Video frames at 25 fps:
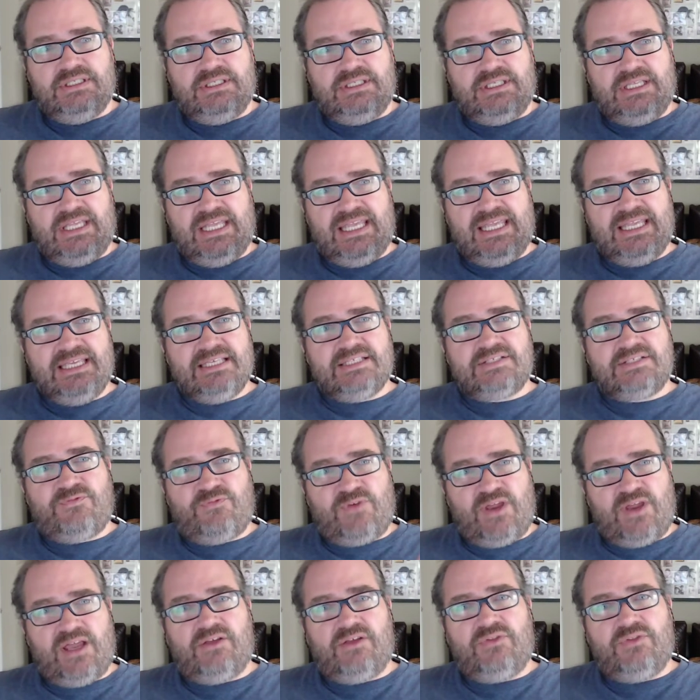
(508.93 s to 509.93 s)
he has
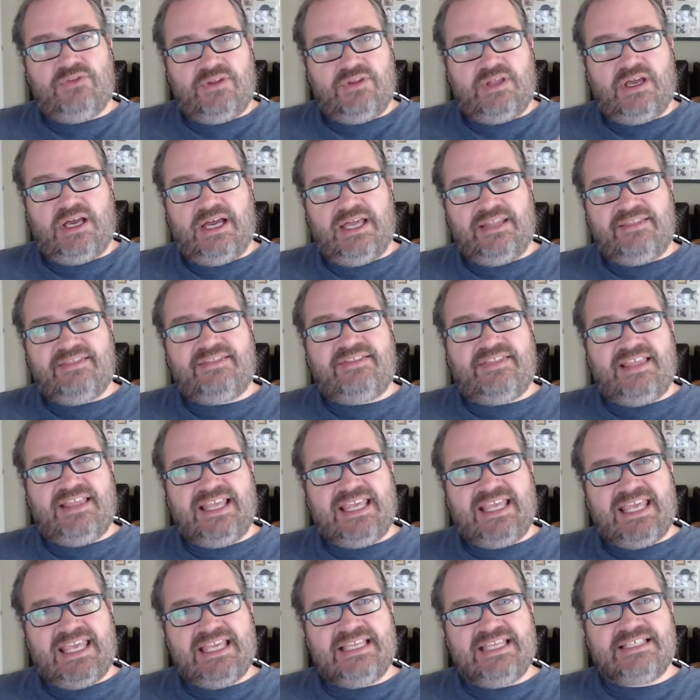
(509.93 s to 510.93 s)
found, I
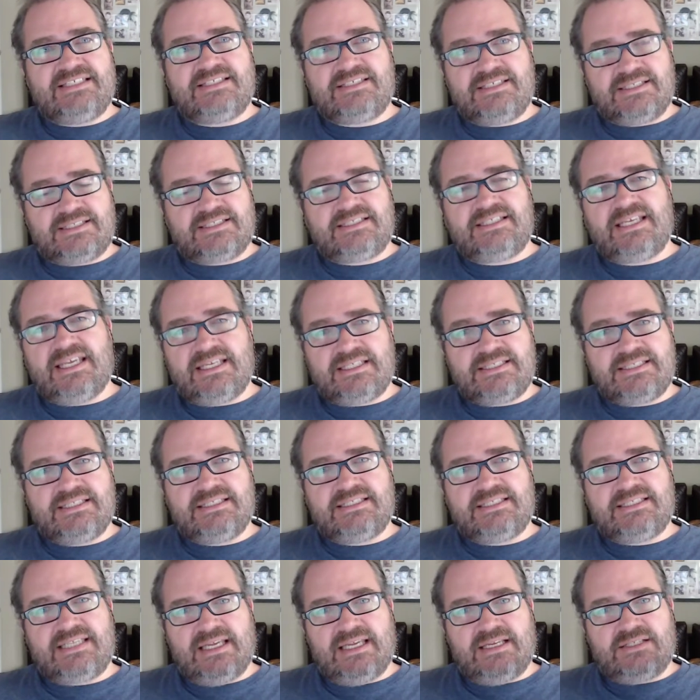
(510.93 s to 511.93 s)
think his success
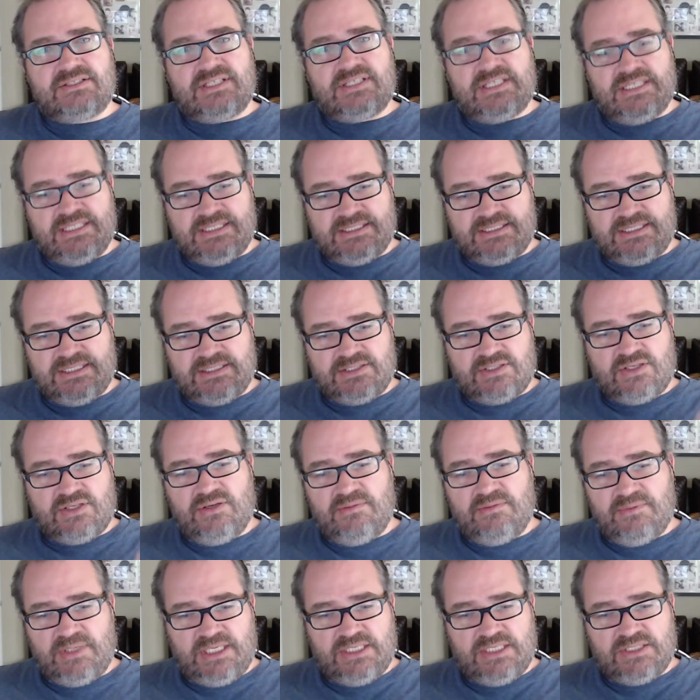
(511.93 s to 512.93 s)
is down to his
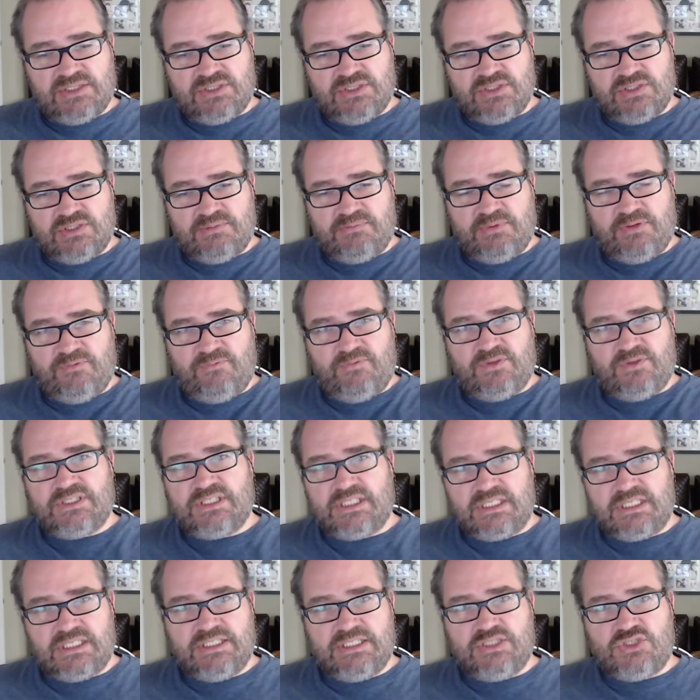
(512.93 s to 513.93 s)
determination to be
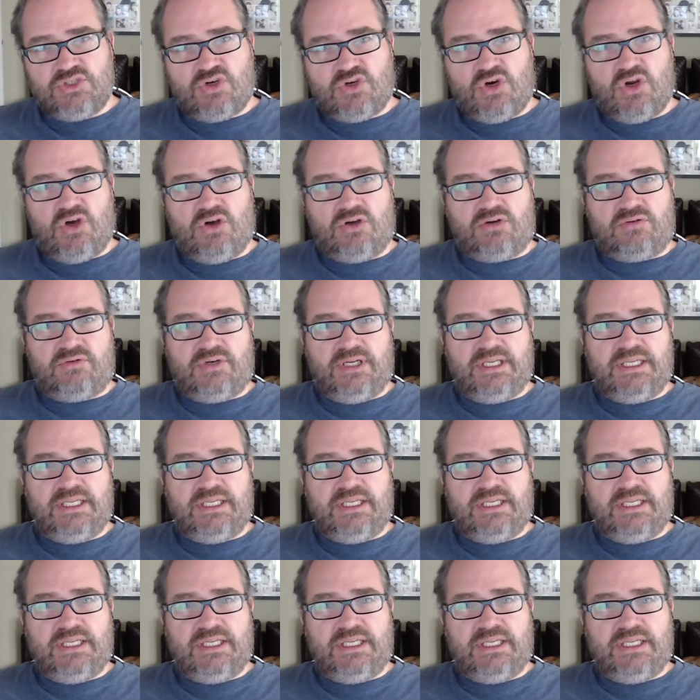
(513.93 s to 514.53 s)
physically strong,